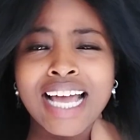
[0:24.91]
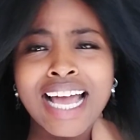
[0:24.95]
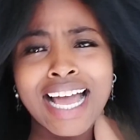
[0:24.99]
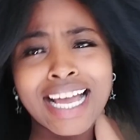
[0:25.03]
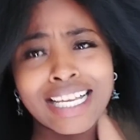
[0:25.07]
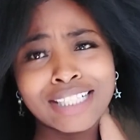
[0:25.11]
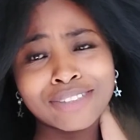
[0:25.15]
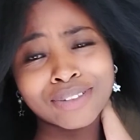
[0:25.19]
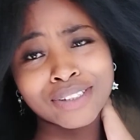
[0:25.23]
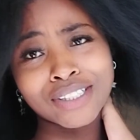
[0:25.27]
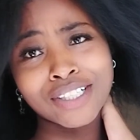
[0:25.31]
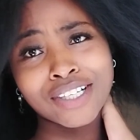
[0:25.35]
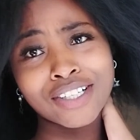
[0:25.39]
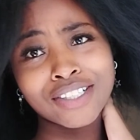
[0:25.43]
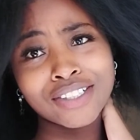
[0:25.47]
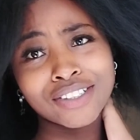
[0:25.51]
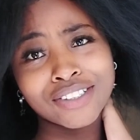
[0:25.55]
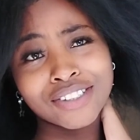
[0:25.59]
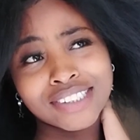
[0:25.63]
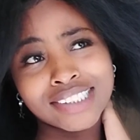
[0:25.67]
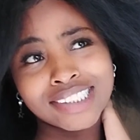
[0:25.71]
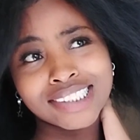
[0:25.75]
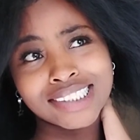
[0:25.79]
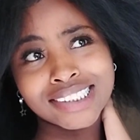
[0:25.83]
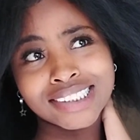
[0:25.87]
As we all
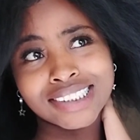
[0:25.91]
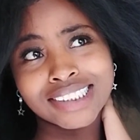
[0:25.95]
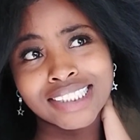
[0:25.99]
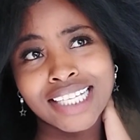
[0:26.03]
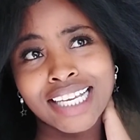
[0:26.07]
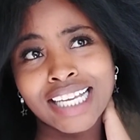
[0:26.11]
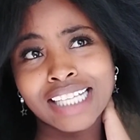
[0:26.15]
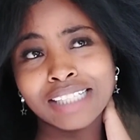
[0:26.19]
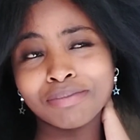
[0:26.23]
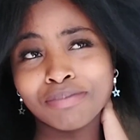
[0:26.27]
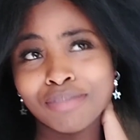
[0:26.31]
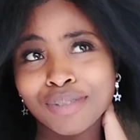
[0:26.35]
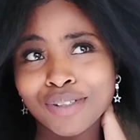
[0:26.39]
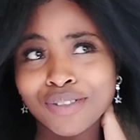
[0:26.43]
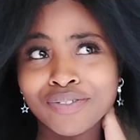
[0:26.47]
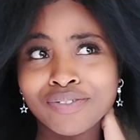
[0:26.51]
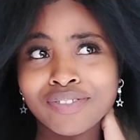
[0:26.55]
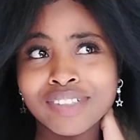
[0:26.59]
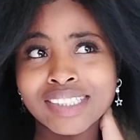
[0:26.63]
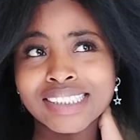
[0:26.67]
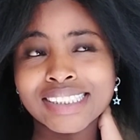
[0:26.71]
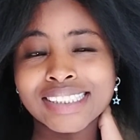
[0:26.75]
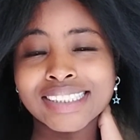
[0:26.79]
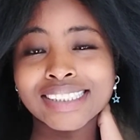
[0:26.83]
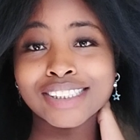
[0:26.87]
know, DDG and
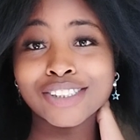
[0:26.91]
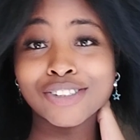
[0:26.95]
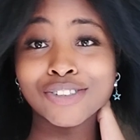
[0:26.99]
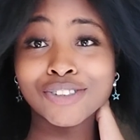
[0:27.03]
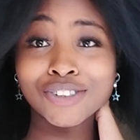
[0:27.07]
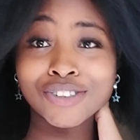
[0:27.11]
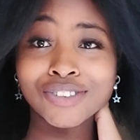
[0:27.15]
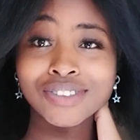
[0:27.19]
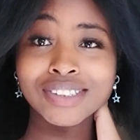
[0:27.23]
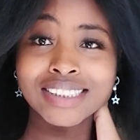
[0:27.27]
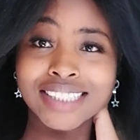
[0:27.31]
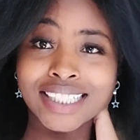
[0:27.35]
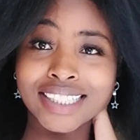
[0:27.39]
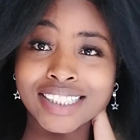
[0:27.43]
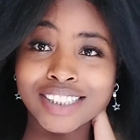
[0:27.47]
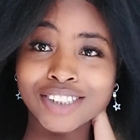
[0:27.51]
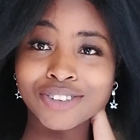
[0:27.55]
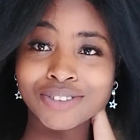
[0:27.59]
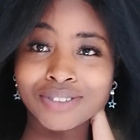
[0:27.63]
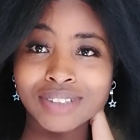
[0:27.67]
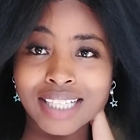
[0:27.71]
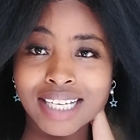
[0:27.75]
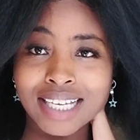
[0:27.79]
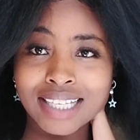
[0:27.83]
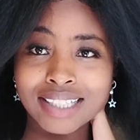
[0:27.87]
Blueface used to study
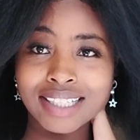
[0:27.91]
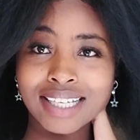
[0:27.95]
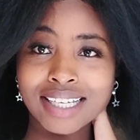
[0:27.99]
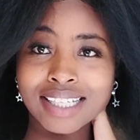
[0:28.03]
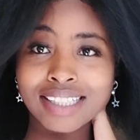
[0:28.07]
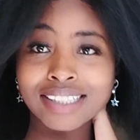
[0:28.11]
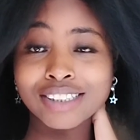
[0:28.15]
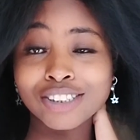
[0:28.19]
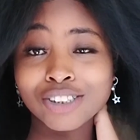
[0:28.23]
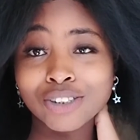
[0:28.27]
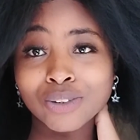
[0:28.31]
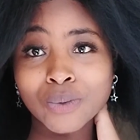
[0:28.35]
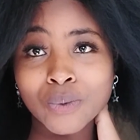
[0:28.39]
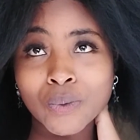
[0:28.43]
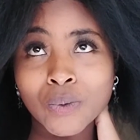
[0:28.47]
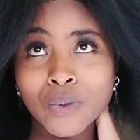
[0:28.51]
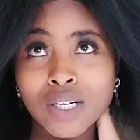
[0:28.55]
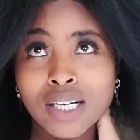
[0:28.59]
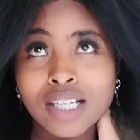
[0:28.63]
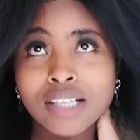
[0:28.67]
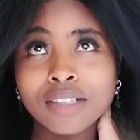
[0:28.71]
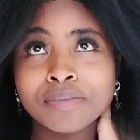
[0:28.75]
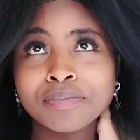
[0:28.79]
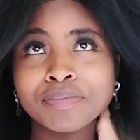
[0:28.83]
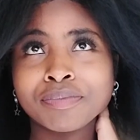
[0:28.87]
together in
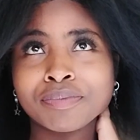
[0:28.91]
school.